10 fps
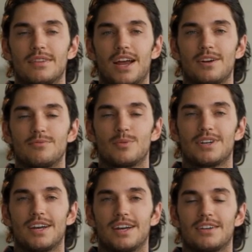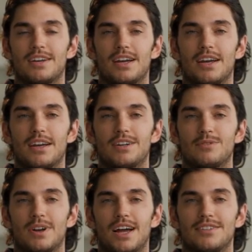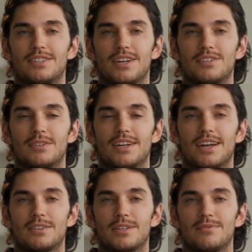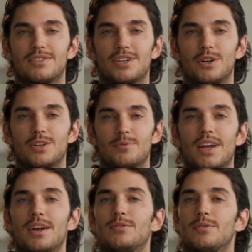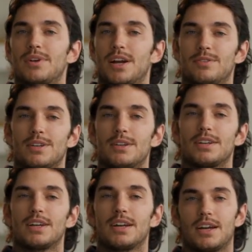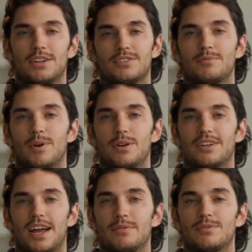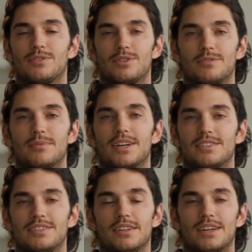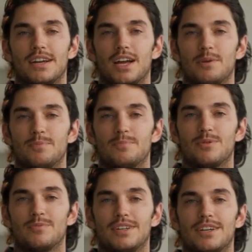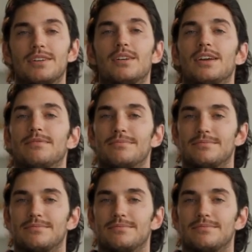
Hack 48. If you accidentally get lipstick on your bathroom counter, a small dab of toothpaste can help remove it easily.